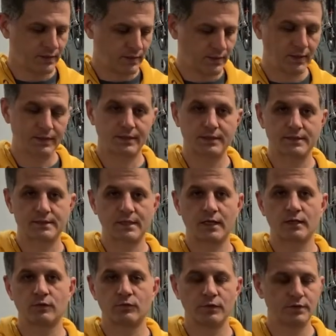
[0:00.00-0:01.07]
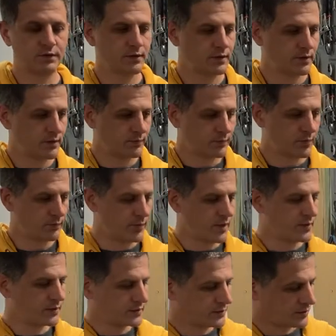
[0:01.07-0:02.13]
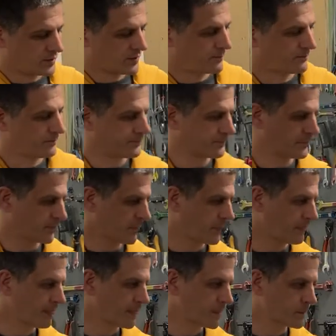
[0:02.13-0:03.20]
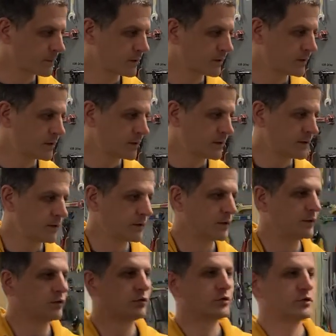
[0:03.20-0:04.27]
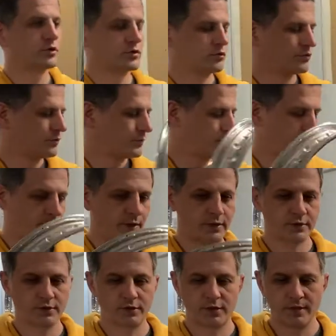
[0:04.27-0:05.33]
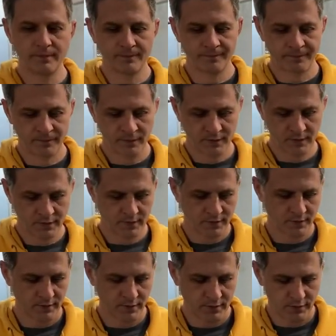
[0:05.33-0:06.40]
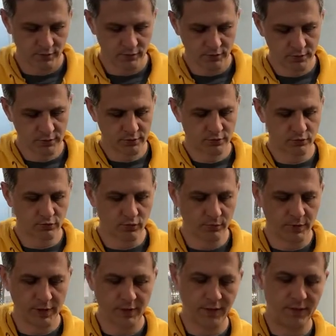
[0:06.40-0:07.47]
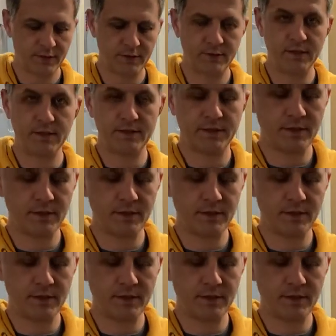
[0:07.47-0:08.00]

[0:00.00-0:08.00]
Let us start with preparing the rim. In order to prepare the rim, you need to lubricate this